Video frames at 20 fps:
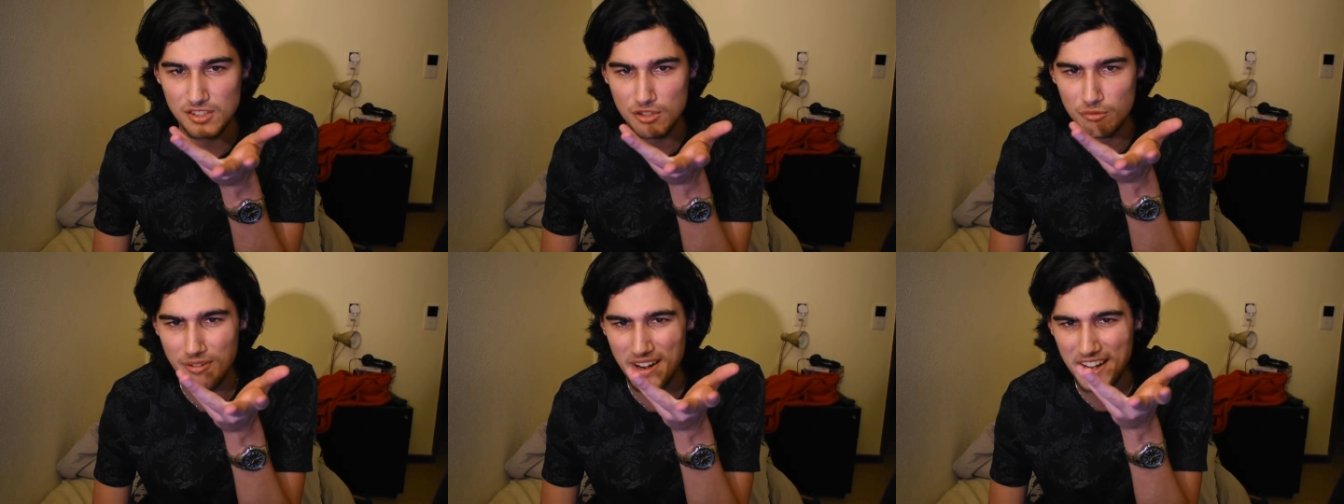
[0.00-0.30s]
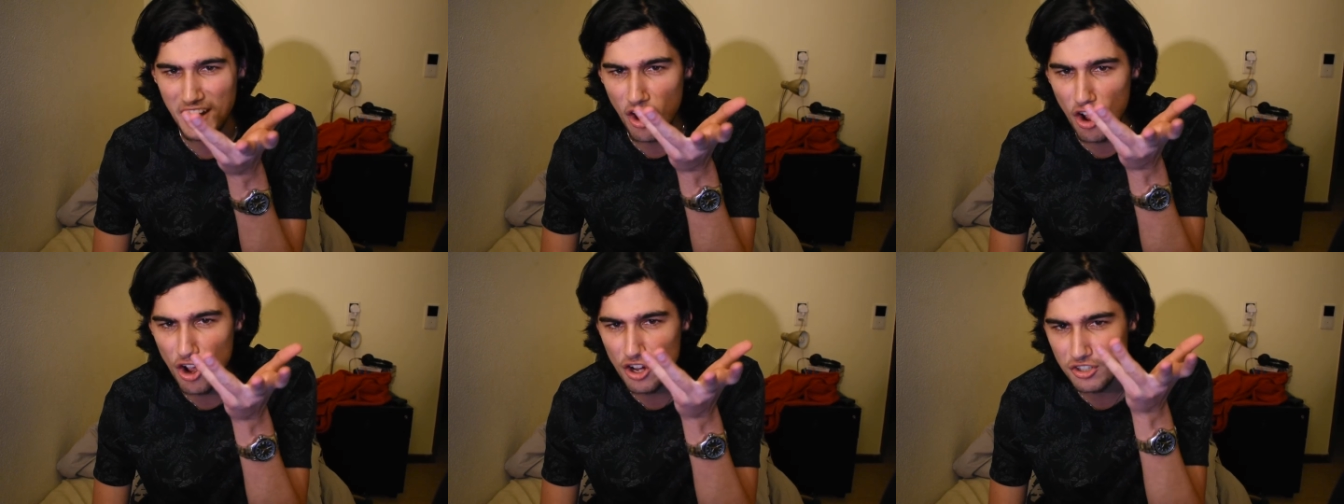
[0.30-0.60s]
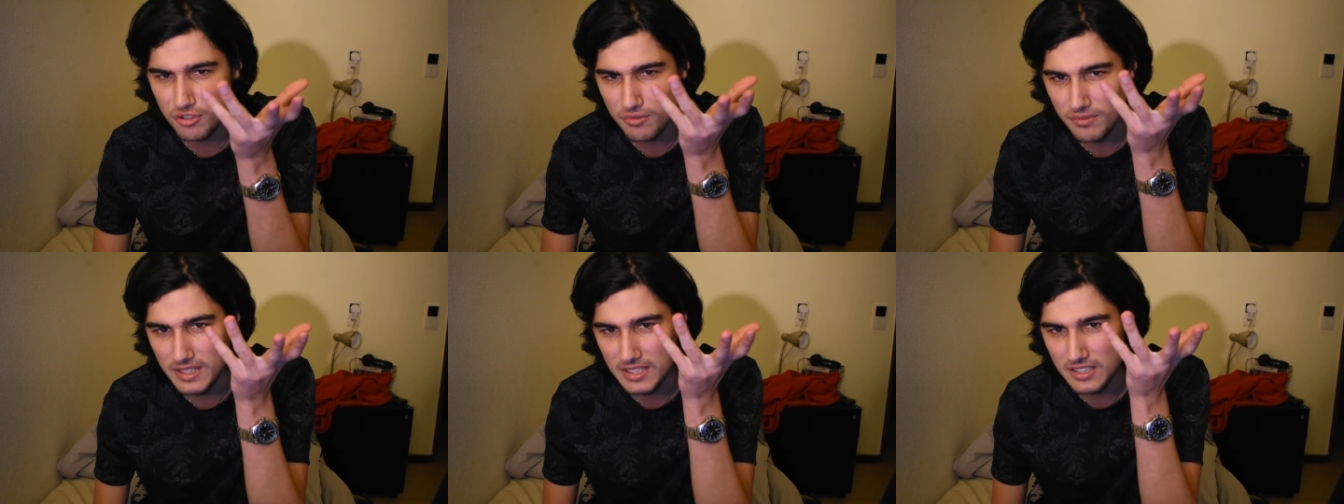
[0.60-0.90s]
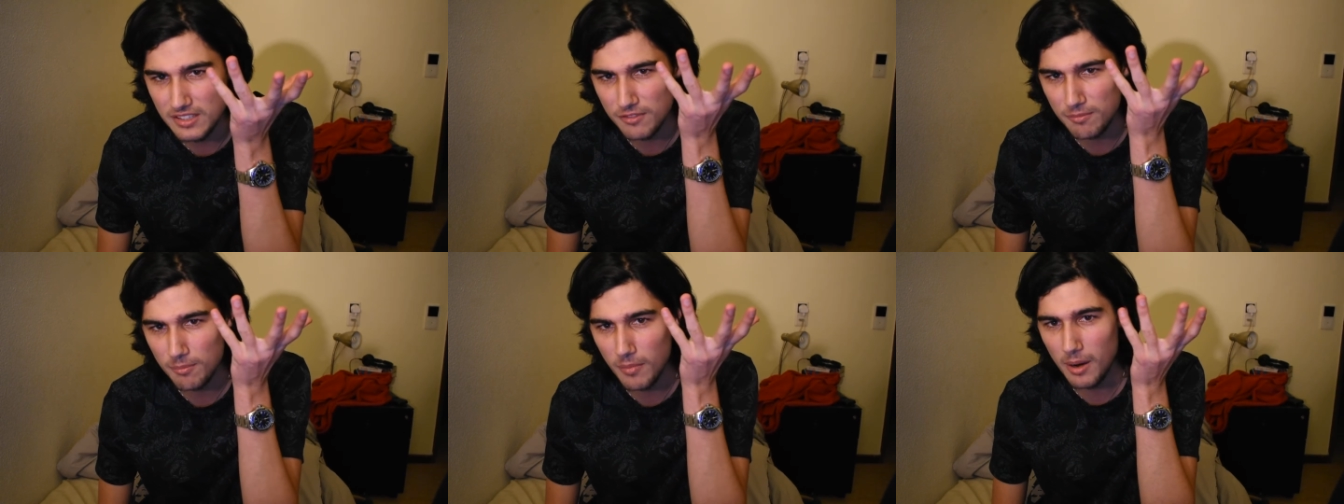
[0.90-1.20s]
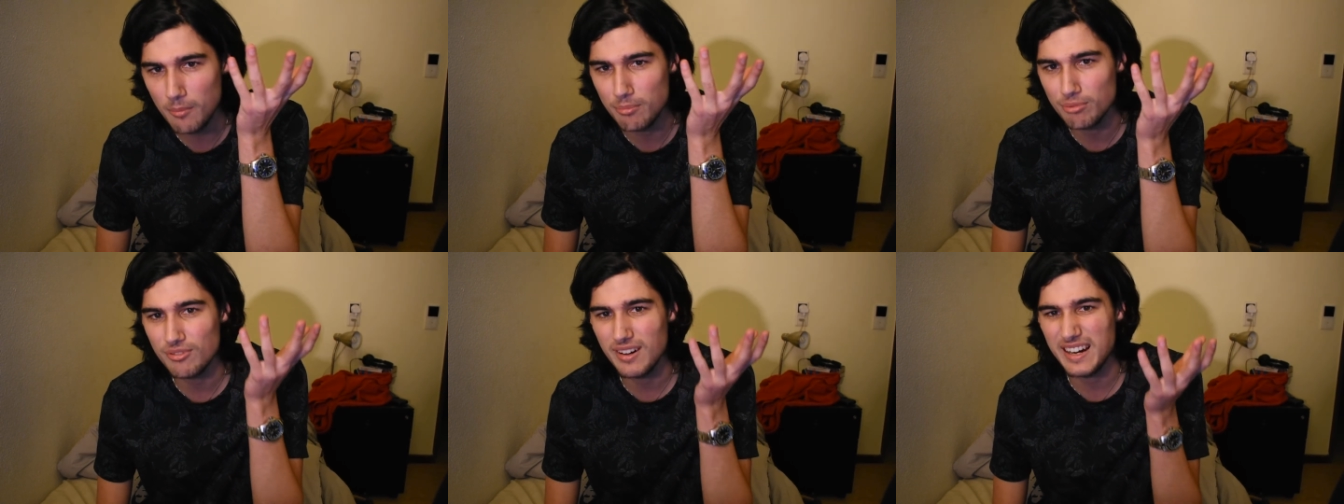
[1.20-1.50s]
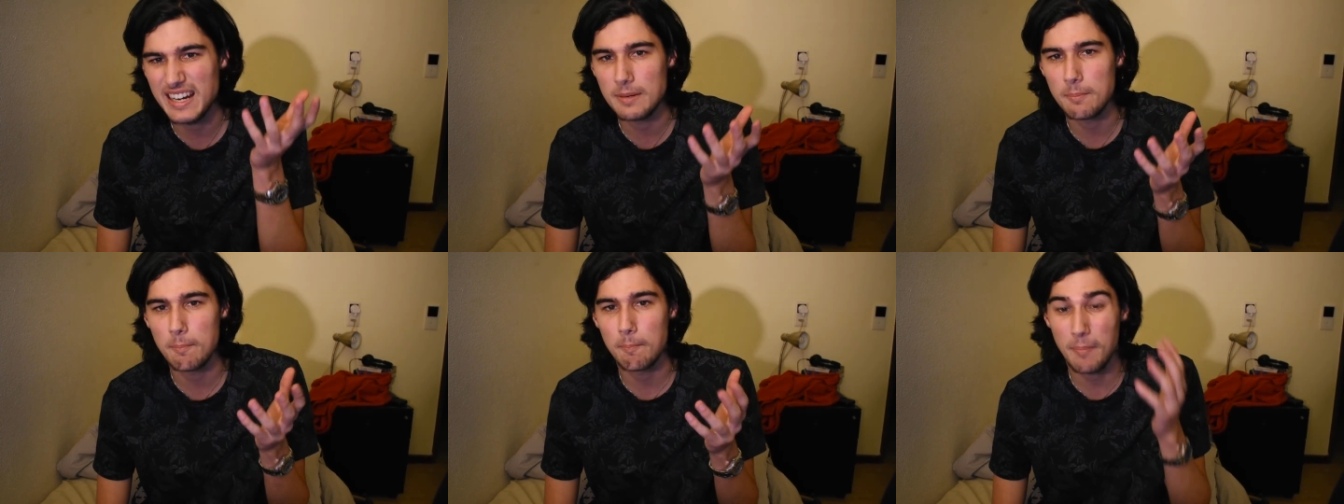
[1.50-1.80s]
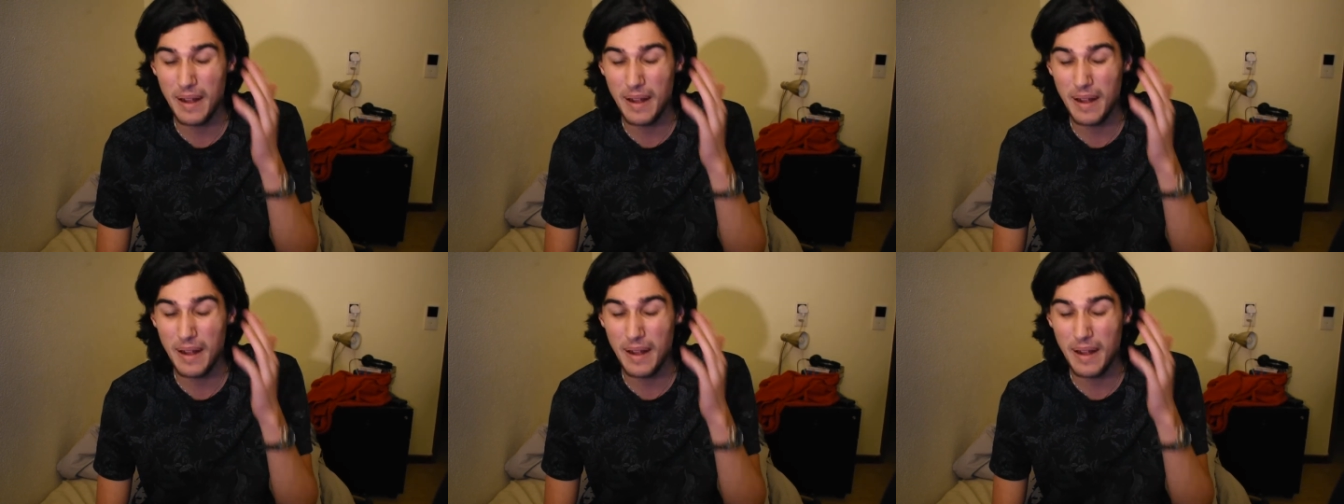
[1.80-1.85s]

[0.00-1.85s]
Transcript: the red arteries of my brain,